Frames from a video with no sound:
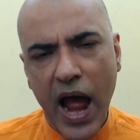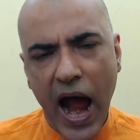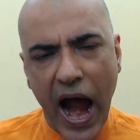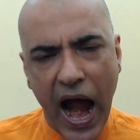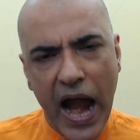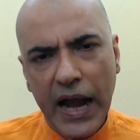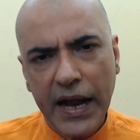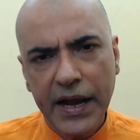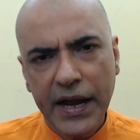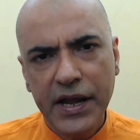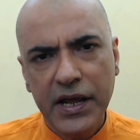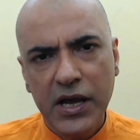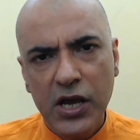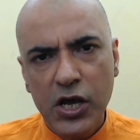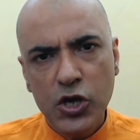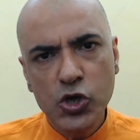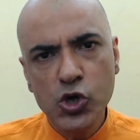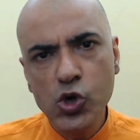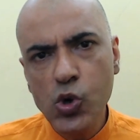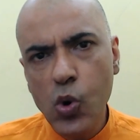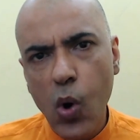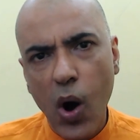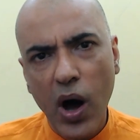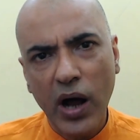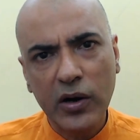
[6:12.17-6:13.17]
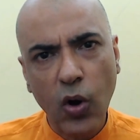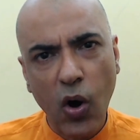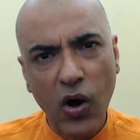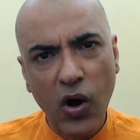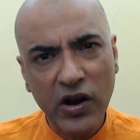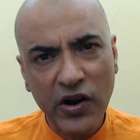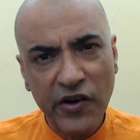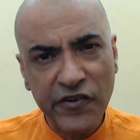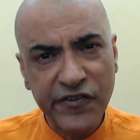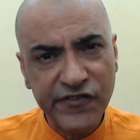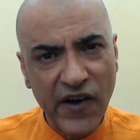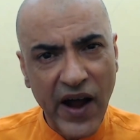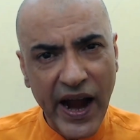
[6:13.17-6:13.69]
and you are
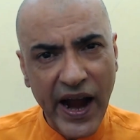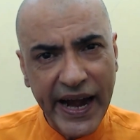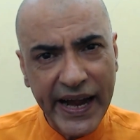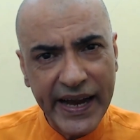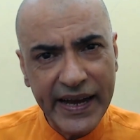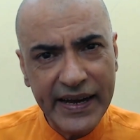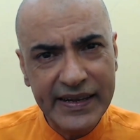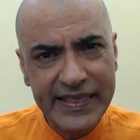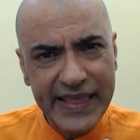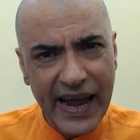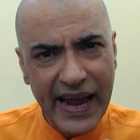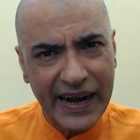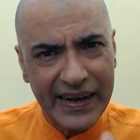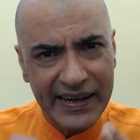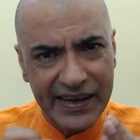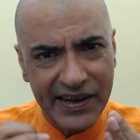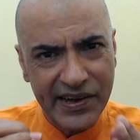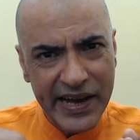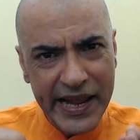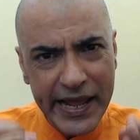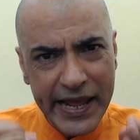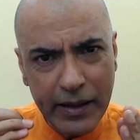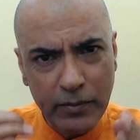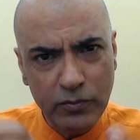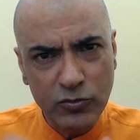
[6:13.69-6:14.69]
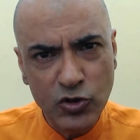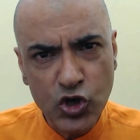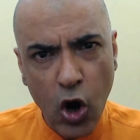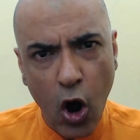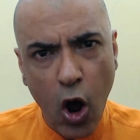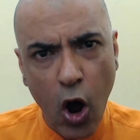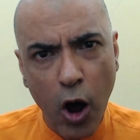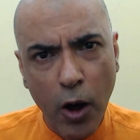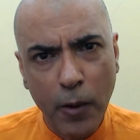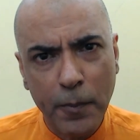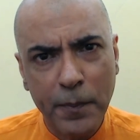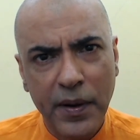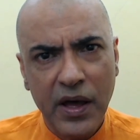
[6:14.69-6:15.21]
gonna find that dream
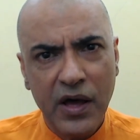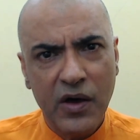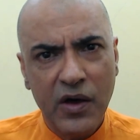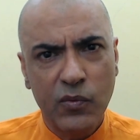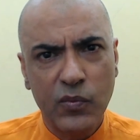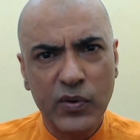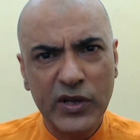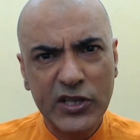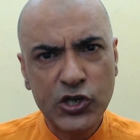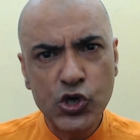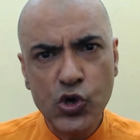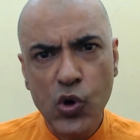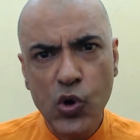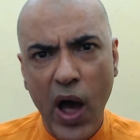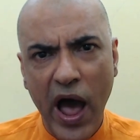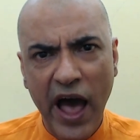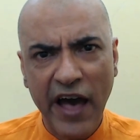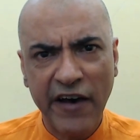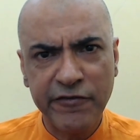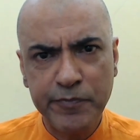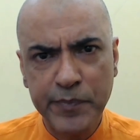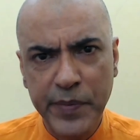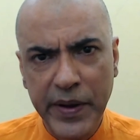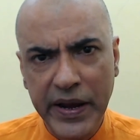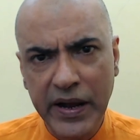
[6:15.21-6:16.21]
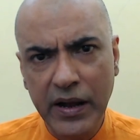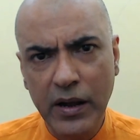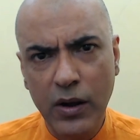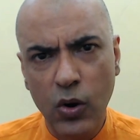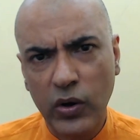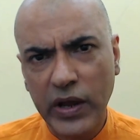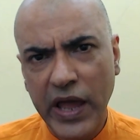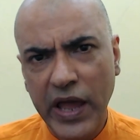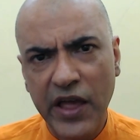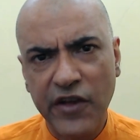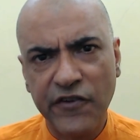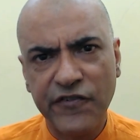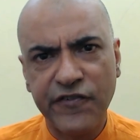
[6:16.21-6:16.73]
job which you have been
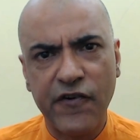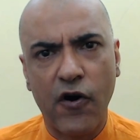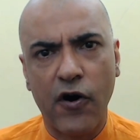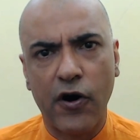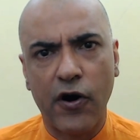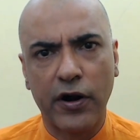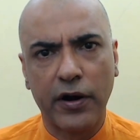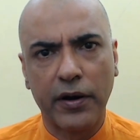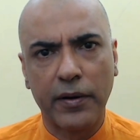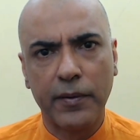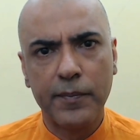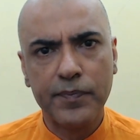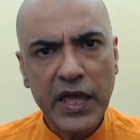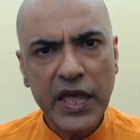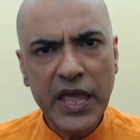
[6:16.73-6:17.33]
looking for.